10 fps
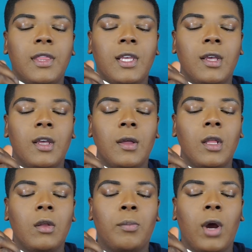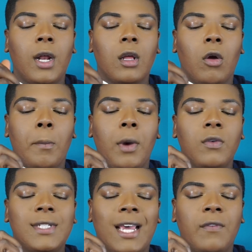The product on
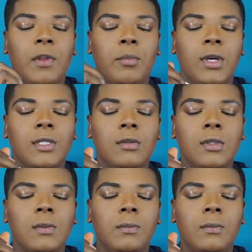both sides of the bristles.